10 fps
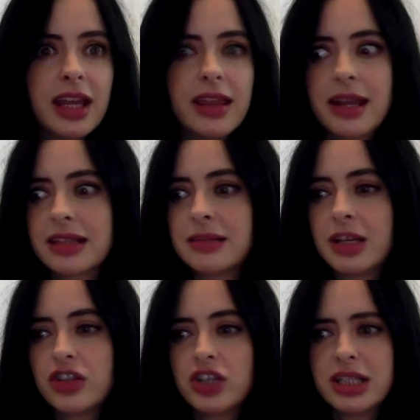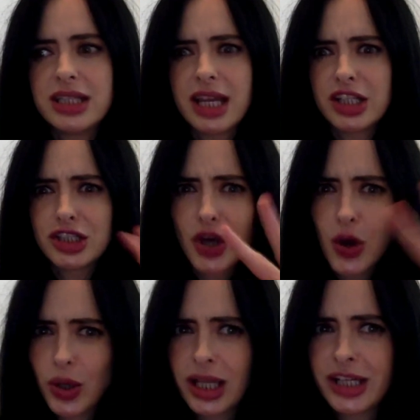The next minute she's like
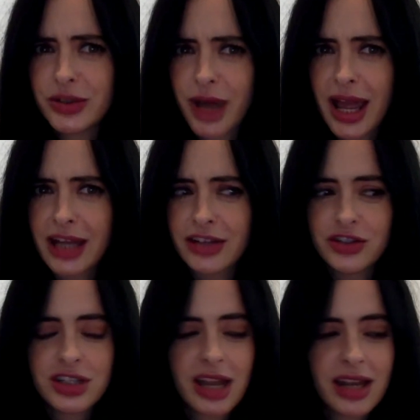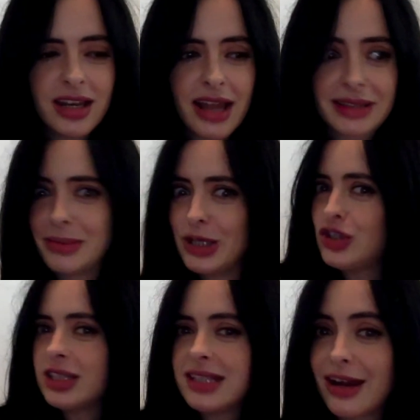totally deranged. And next minute
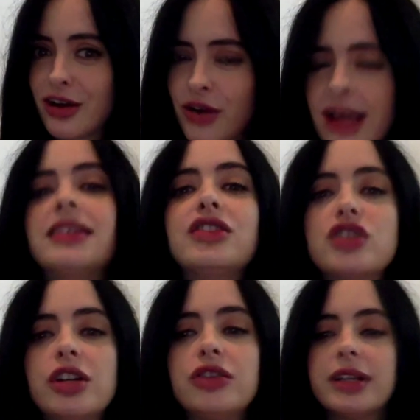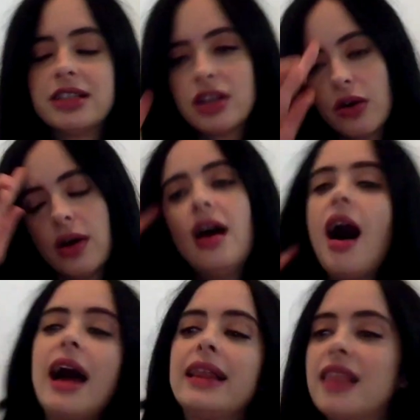she's terrorizing children. So
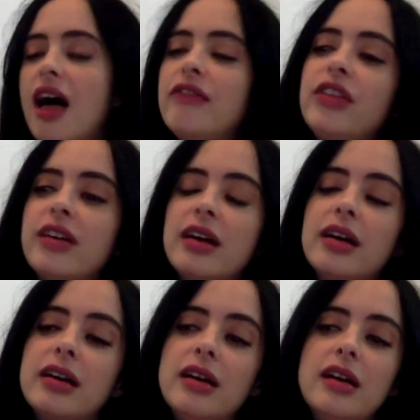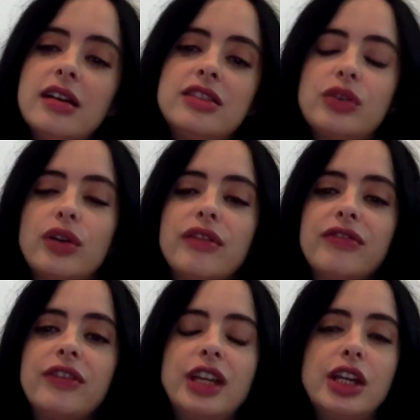I love the sort of,
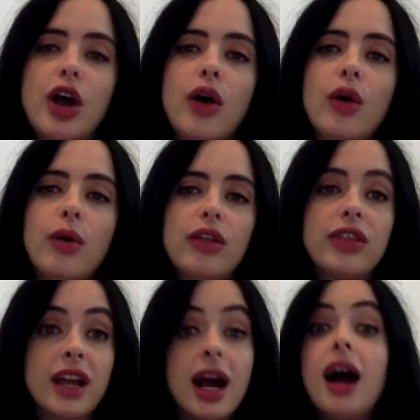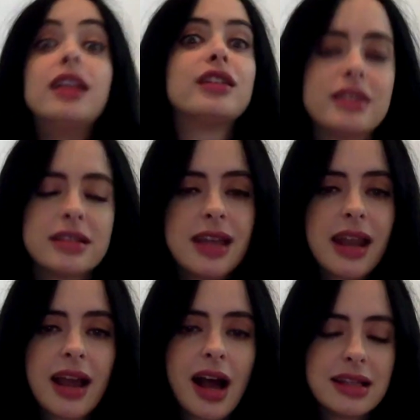you know, the colors that I
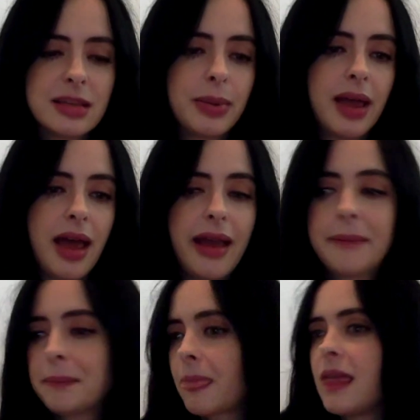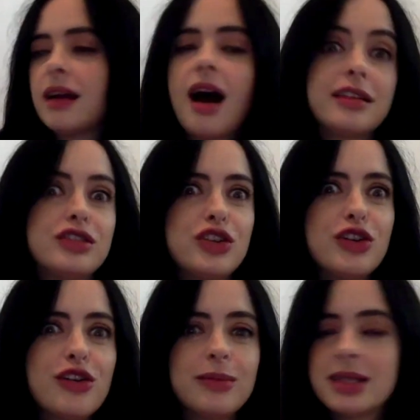got to play, the
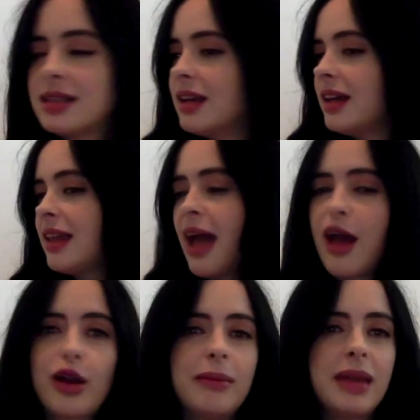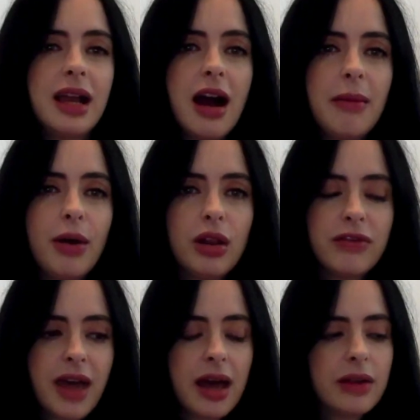costumes, the hair and makeup, all of
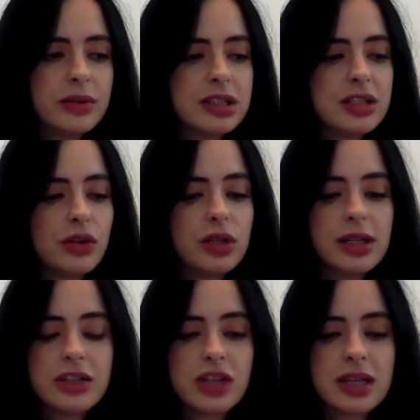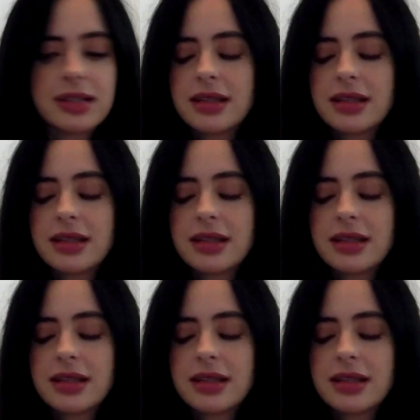that was so delicious.